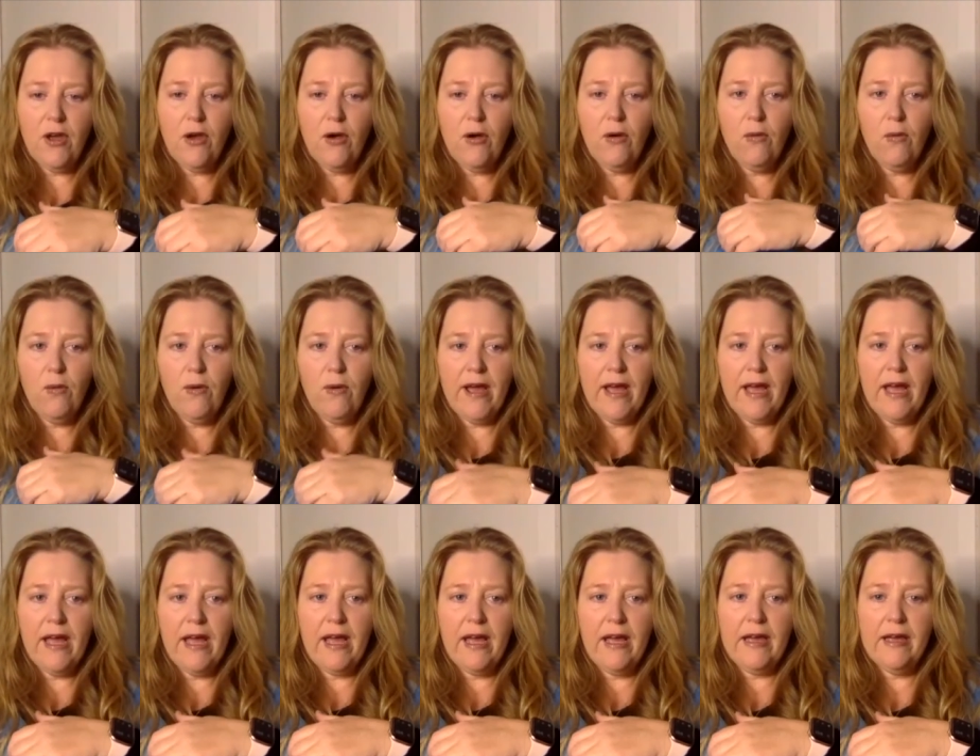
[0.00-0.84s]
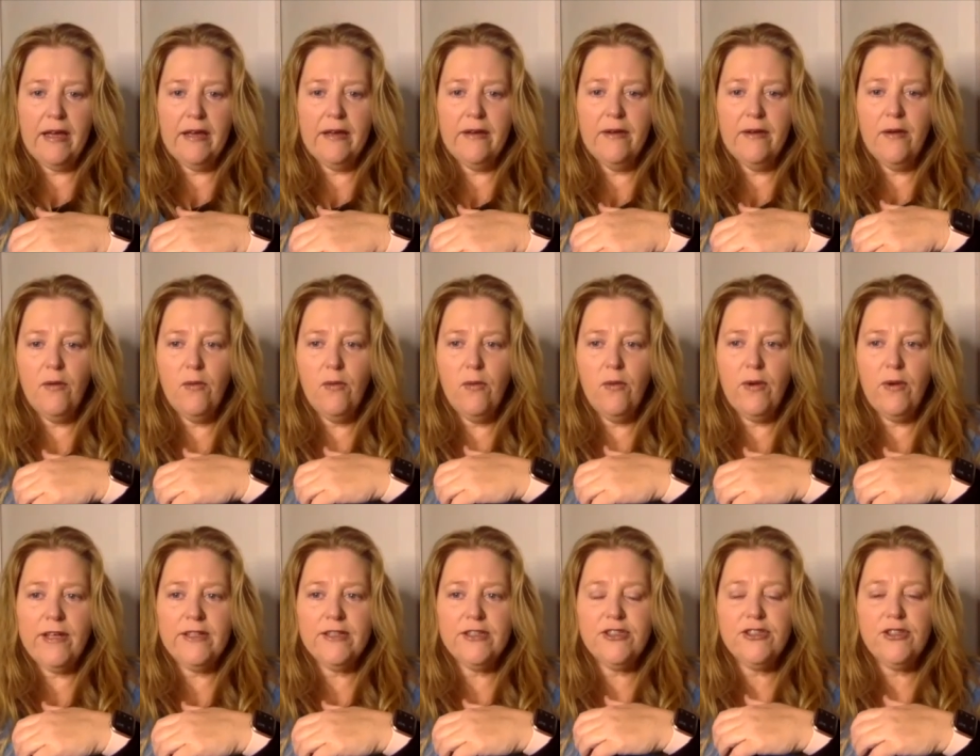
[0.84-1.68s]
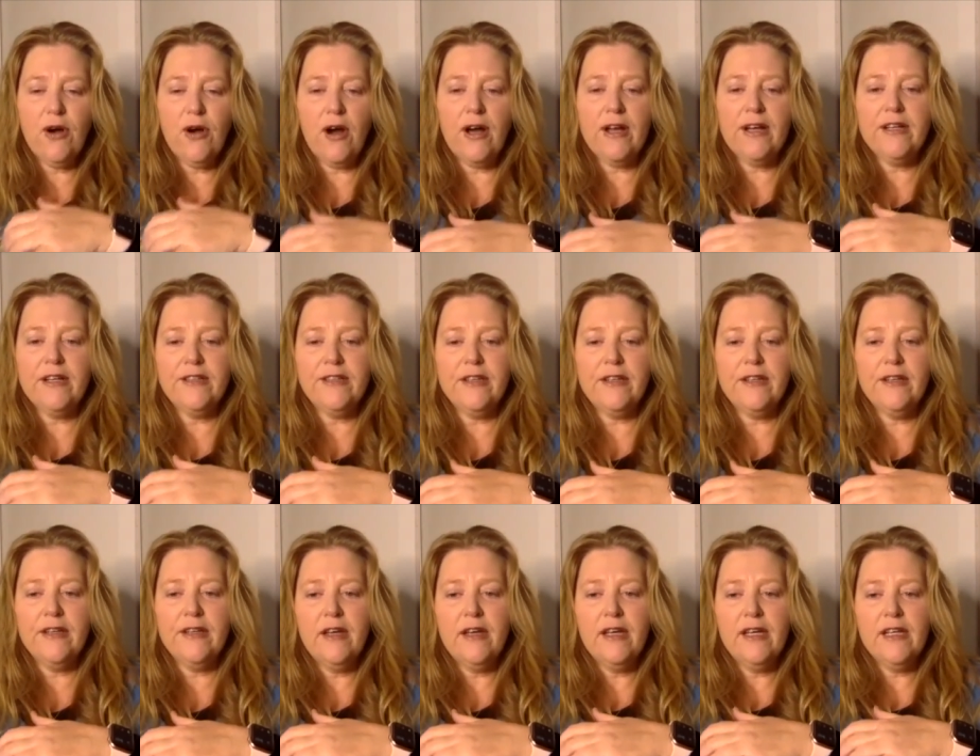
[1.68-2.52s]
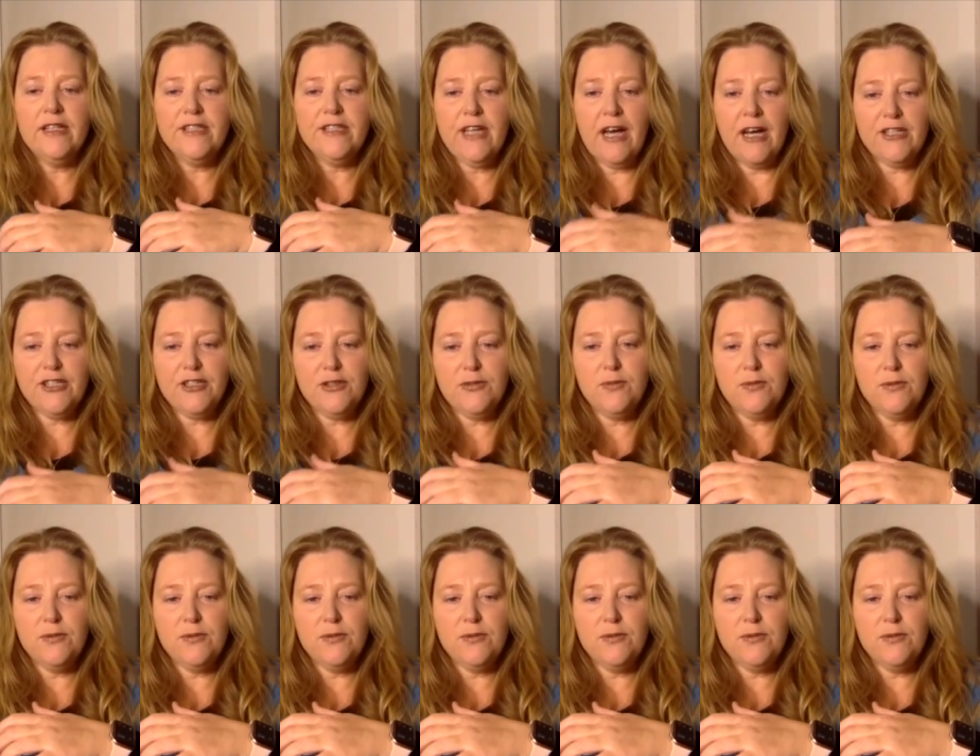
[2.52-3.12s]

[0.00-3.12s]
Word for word: where we decided that touch